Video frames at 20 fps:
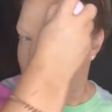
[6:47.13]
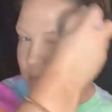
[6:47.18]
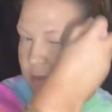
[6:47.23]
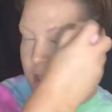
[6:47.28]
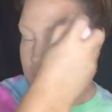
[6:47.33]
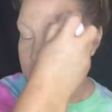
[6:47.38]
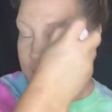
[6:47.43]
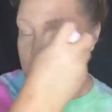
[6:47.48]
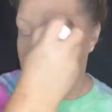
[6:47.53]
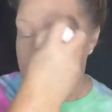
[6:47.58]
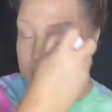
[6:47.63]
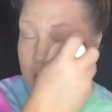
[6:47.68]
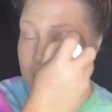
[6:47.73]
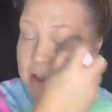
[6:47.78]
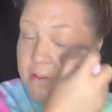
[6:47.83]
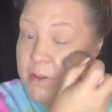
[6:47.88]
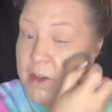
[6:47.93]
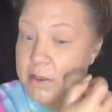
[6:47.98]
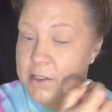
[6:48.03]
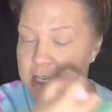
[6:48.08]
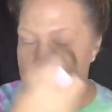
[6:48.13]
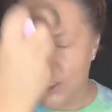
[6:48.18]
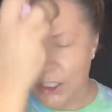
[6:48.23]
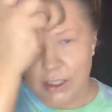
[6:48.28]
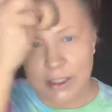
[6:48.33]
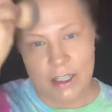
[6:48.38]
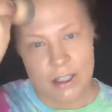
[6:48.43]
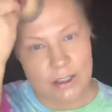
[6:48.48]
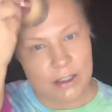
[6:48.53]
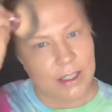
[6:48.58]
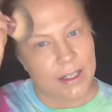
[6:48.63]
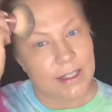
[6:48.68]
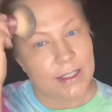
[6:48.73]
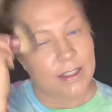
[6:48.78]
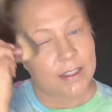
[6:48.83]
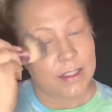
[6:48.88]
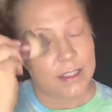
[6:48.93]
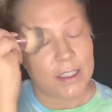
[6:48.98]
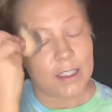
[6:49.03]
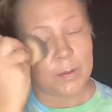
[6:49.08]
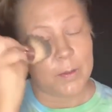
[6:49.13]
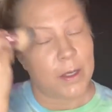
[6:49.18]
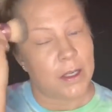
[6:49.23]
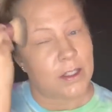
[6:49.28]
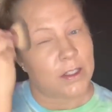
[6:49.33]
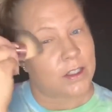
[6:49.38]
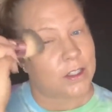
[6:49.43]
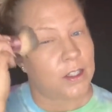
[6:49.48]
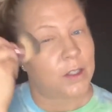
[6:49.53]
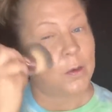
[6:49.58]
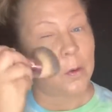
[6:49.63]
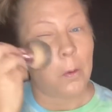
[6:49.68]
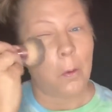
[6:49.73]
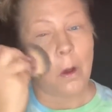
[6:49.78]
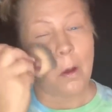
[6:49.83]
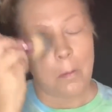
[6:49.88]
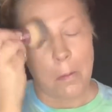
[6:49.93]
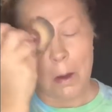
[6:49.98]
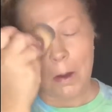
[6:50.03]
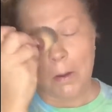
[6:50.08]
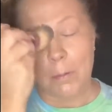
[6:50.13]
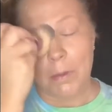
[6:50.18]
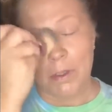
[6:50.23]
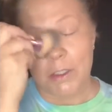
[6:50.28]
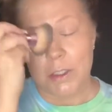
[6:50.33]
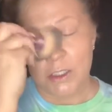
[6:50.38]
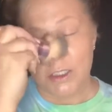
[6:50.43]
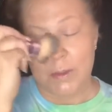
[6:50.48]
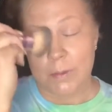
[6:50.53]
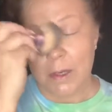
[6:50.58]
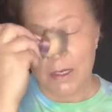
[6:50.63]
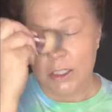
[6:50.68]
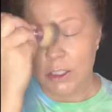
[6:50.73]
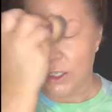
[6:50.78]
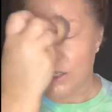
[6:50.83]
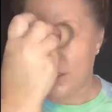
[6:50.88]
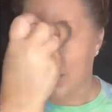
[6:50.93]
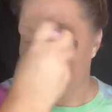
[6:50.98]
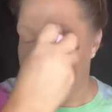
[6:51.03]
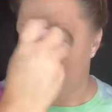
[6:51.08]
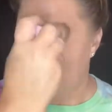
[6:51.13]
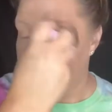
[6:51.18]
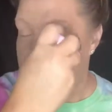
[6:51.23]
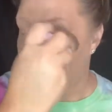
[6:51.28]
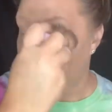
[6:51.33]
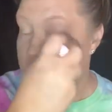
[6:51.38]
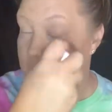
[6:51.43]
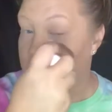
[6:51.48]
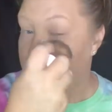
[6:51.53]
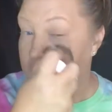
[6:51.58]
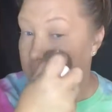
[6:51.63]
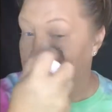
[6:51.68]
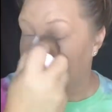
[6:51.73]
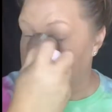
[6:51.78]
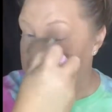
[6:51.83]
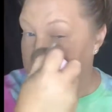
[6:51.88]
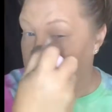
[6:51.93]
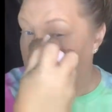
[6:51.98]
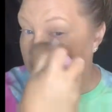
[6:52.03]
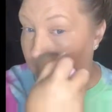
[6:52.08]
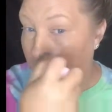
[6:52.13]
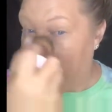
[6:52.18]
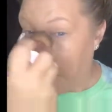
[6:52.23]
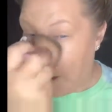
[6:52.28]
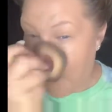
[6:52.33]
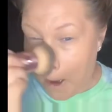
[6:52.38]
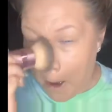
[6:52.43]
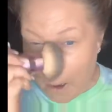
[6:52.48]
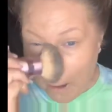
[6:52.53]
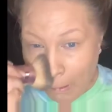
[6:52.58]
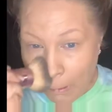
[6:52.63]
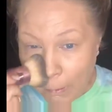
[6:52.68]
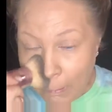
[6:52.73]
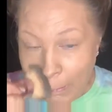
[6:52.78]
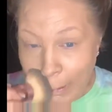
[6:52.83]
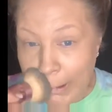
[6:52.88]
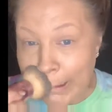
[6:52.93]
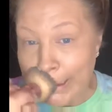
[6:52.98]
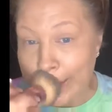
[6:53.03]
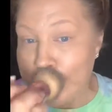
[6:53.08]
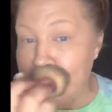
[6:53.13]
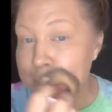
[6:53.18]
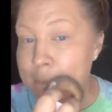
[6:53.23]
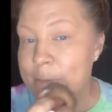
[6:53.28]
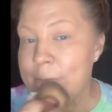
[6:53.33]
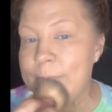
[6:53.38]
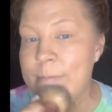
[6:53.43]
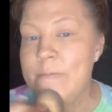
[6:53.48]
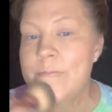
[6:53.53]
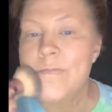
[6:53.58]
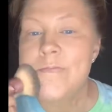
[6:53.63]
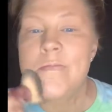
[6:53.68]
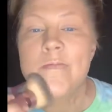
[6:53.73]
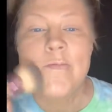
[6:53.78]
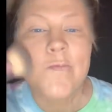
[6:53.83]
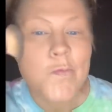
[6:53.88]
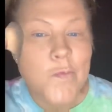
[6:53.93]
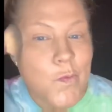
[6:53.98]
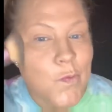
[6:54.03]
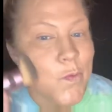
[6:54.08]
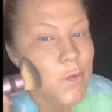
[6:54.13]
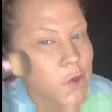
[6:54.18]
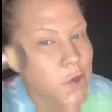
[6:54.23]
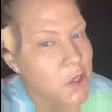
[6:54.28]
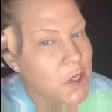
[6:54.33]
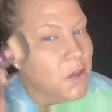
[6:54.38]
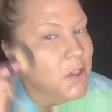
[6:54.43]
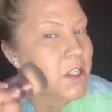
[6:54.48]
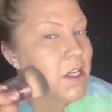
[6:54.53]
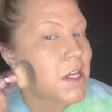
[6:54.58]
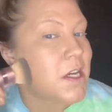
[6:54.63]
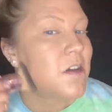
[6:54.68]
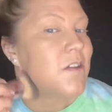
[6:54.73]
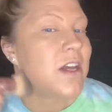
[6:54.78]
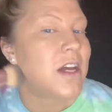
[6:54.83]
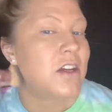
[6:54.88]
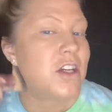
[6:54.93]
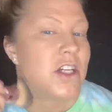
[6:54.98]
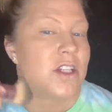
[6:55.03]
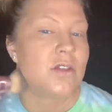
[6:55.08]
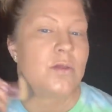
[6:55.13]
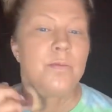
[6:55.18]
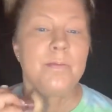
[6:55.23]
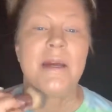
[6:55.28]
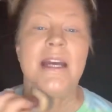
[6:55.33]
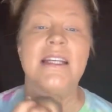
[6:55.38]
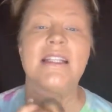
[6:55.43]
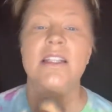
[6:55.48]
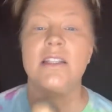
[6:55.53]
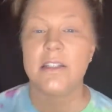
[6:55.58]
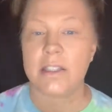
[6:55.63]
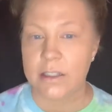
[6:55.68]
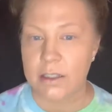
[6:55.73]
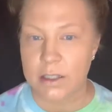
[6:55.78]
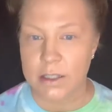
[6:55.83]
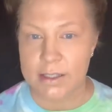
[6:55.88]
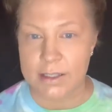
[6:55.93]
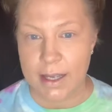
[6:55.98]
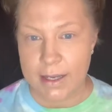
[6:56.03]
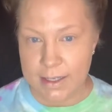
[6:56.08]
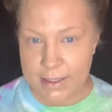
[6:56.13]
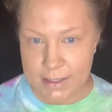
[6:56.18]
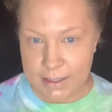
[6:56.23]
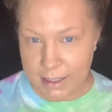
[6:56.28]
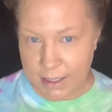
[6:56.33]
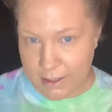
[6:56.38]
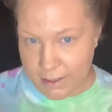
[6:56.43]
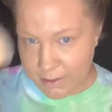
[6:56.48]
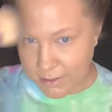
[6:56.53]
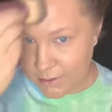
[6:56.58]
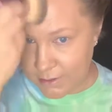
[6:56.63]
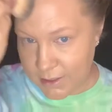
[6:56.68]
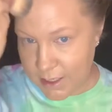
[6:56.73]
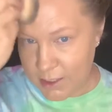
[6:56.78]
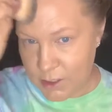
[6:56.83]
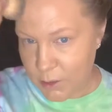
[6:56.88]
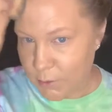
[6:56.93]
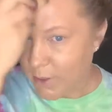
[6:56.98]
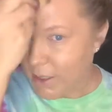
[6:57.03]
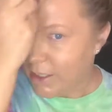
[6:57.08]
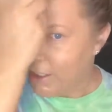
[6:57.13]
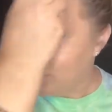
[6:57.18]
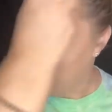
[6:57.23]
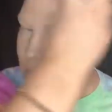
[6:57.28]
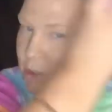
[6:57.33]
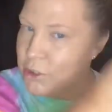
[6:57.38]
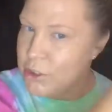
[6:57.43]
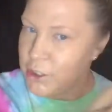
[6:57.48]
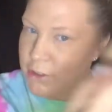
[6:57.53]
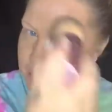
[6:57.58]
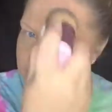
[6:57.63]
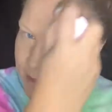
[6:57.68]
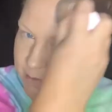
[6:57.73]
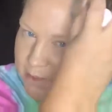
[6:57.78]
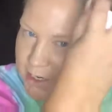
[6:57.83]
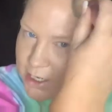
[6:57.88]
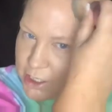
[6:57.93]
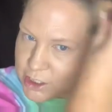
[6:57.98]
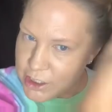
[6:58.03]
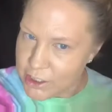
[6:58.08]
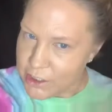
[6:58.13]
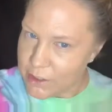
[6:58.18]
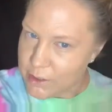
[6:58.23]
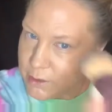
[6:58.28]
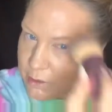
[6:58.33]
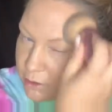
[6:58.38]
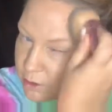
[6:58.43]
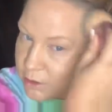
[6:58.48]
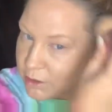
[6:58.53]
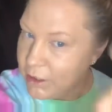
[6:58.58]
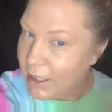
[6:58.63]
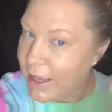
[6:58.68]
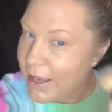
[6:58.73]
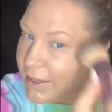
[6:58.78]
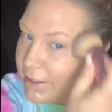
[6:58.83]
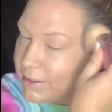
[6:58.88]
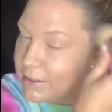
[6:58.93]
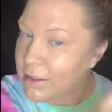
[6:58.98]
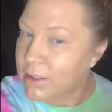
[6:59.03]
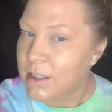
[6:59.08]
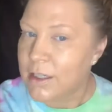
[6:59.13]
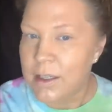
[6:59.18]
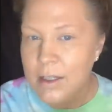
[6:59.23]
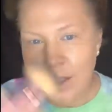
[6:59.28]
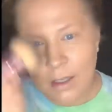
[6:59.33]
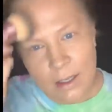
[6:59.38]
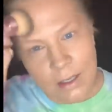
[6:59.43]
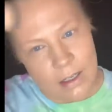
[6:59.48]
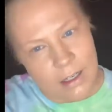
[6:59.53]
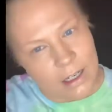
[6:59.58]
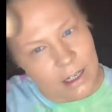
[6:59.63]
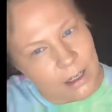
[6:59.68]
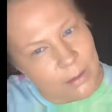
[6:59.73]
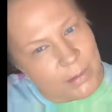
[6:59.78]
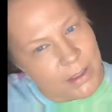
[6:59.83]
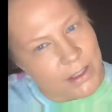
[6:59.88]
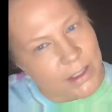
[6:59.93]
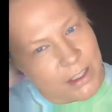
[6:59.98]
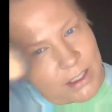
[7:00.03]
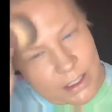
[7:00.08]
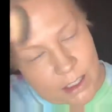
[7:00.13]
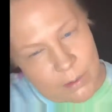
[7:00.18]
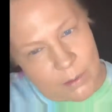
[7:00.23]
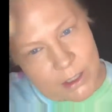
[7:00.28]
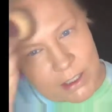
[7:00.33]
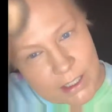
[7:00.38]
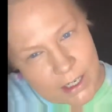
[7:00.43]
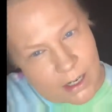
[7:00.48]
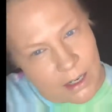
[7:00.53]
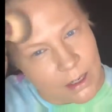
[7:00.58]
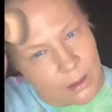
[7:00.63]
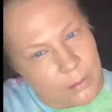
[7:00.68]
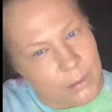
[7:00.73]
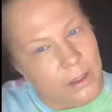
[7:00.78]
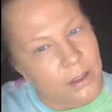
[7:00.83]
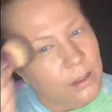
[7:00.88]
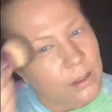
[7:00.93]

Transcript: And that foundation there is like $6 too at Walmart, but just make sure you get the dewy finish. All right, so see how that just basically looks like skin? That's the way you want your foundation to look like in the summertime.